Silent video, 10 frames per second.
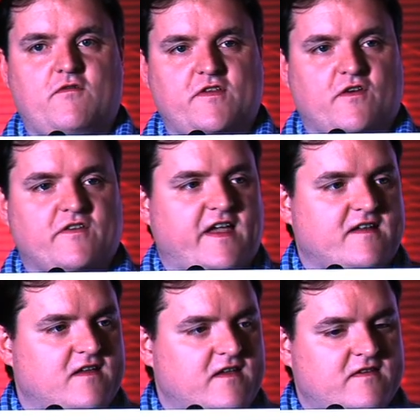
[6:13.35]
resource
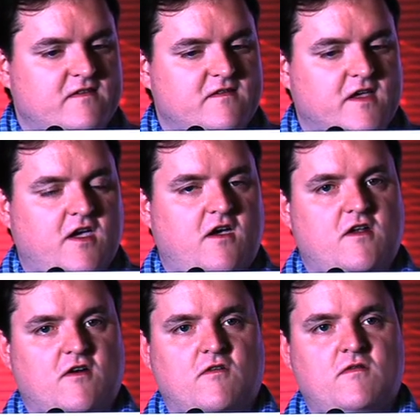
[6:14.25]
access, the
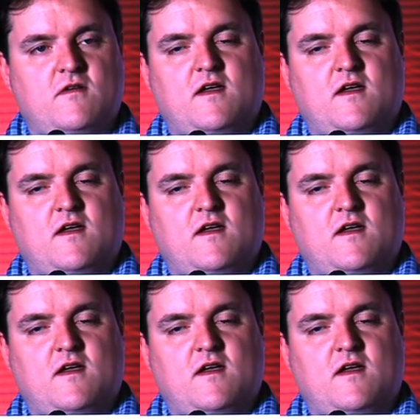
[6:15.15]
kernel